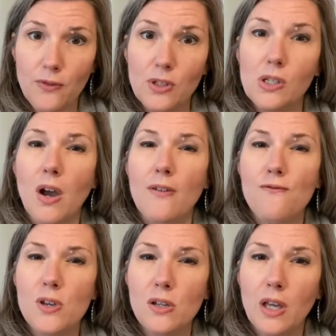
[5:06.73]
So I
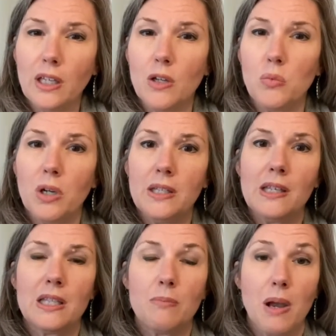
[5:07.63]
feel like in one
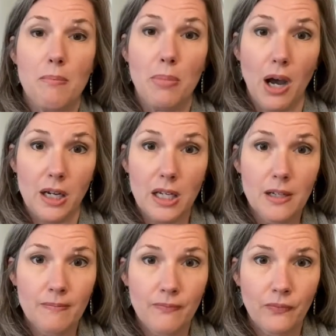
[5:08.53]
sense, my body